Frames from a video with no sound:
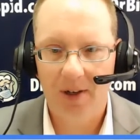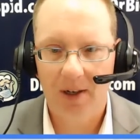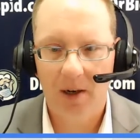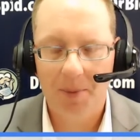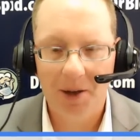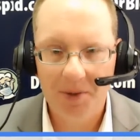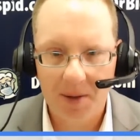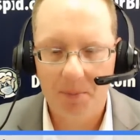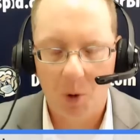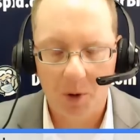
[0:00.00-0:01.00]
about
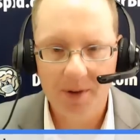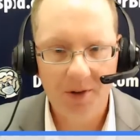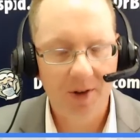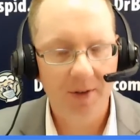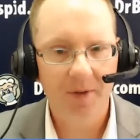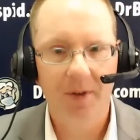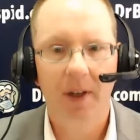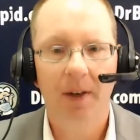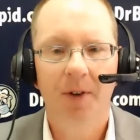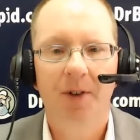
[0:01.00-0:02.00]
the importance of
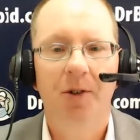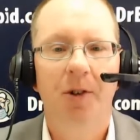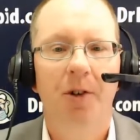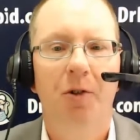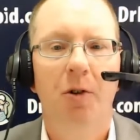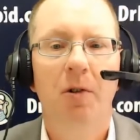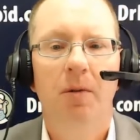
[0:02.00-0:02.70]
infection control?